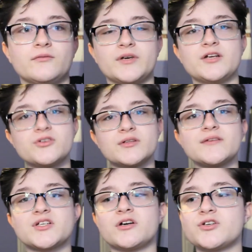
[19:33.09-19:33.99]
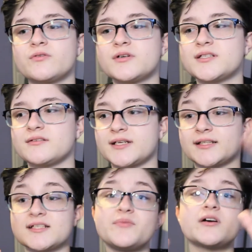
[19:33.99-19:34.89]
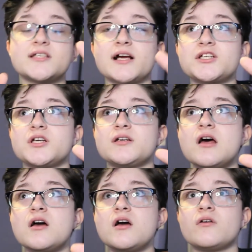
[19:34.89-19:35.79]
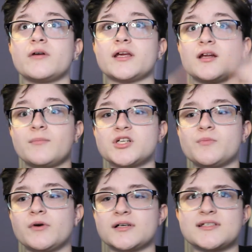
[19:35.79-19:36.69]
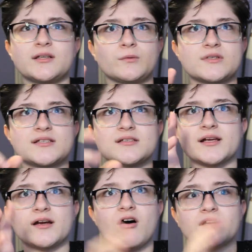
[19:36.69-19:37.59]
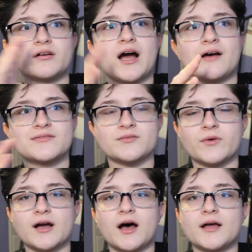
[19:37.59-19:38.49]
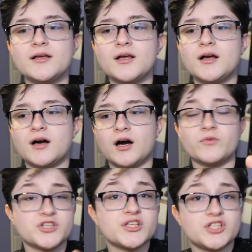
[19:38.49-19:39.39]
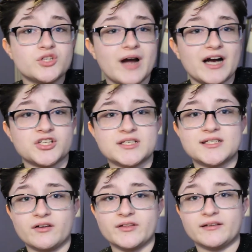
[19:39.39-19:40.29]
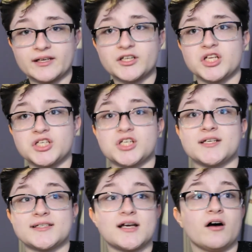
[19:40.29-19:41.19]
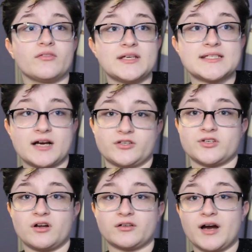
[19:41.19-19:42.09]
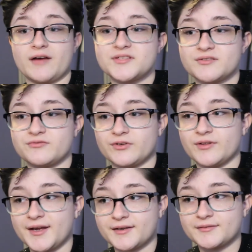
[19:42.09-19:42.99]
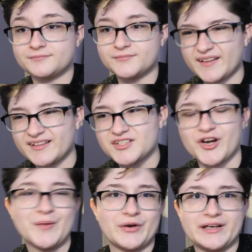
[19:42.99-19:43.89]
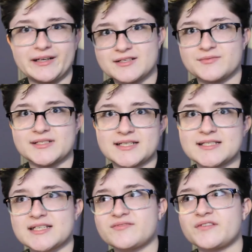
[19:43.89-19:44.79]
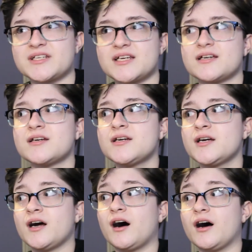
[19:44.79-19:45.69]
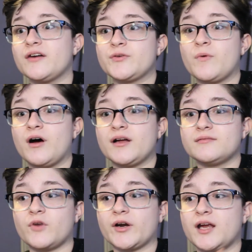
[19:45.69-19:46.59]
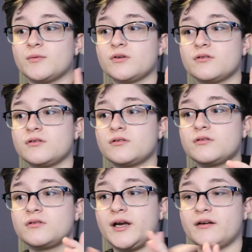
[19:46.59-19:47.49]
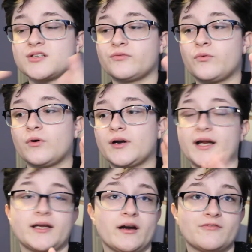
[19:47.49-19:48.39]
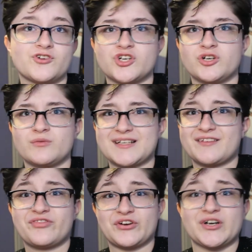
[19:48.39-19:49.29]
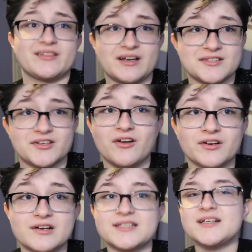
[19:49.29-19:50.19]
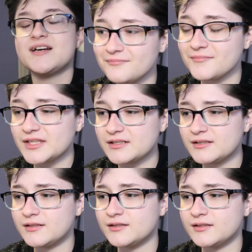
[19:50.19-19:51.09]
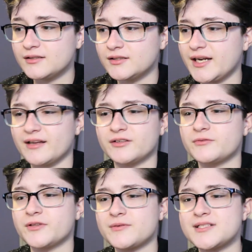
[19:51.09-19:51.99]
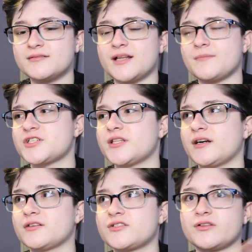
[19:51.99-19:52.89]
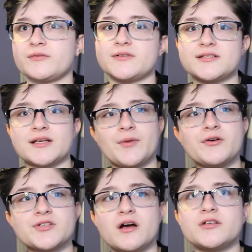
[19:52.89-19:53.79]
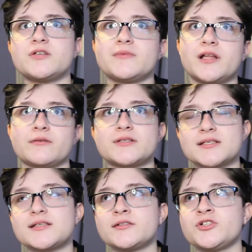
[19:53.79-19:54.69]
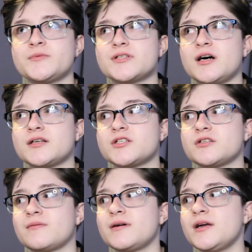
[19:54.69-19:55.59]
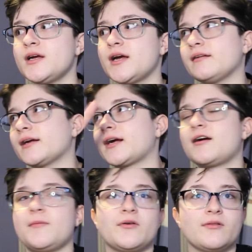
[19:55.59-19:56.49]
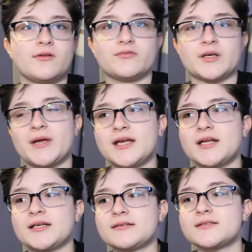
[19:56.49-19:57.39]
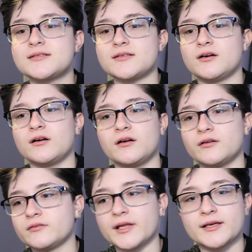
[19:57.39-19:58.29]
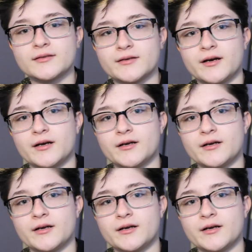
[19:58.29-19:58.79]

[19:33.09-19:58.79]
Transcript: when you do leave Star Tours, there's, like, this book section where you can get a bunch of books, and there was, like, autographs and whatnot, which they do actually sell. They, like, legit sell these actors' autographs for, like, I think John Boyega's was, like, $650. If you want Mark Hamill, Harrison Ford, and Carrie Fisher, it was, like, $30,000. yeah, there wasn't that much there. So there was like Poe's costume, and then there was the Sith Trooper's costume, and like a couple of like paintings or like